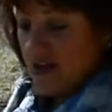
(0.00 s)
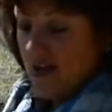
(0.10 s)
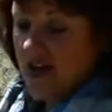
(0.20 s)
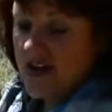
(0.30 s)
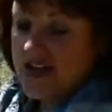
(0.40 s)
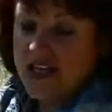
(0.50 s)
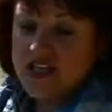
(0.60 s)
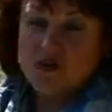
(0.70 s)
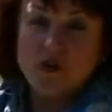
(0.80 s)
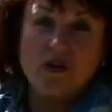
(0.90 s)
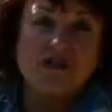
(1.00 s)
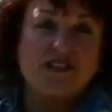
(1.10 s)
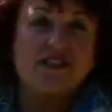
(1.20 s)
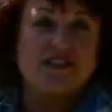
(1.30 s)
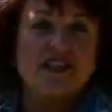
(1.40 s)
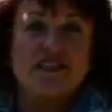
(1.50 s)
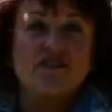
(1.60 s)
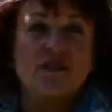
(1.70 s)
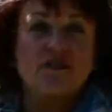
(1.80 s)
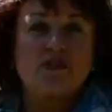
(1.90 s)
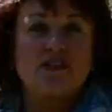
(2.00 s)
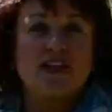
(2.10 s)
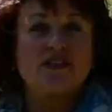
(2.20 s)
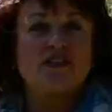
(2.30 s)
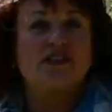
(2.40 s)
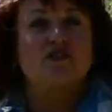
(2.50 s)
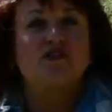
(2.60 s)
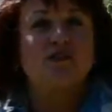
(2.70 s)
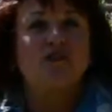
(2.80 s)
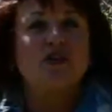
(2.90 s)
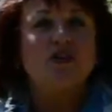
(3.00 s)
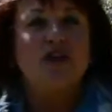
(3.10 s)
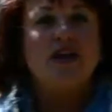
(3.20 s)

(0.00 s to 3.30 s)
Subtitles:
on each one of the 6 sections of Scripture